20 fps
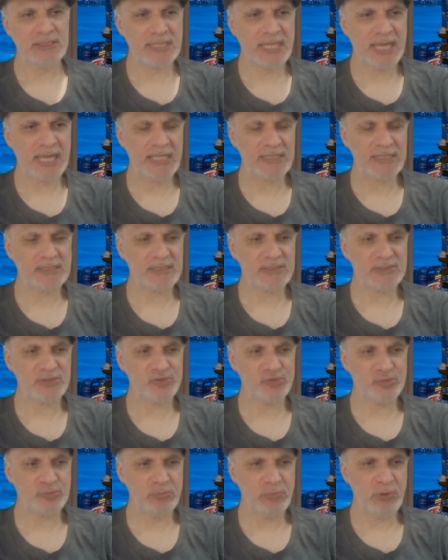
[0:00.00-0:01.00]
that's
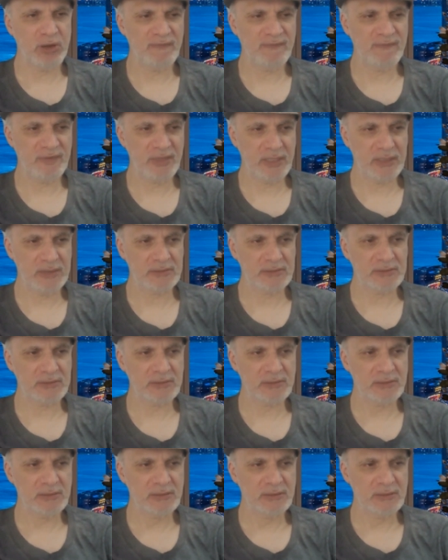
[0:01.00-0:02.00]
to buff it
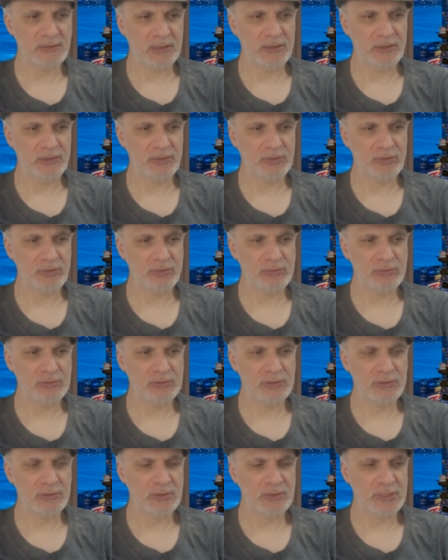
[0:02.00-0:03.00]
you know
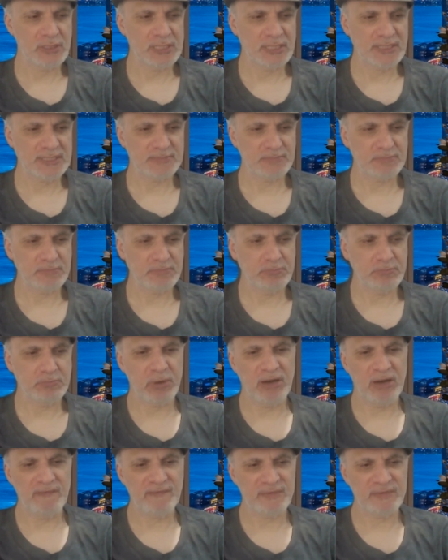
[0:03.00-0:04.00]
let's
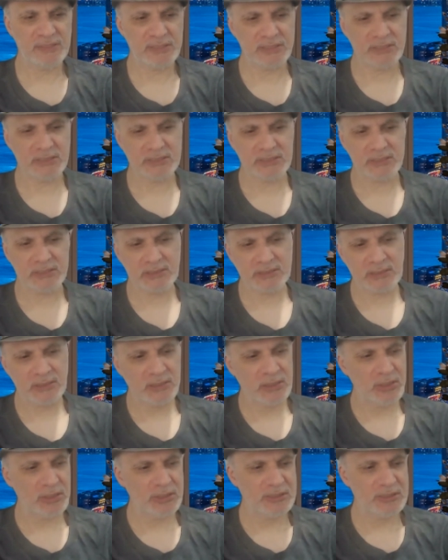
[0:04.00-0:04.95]
buff this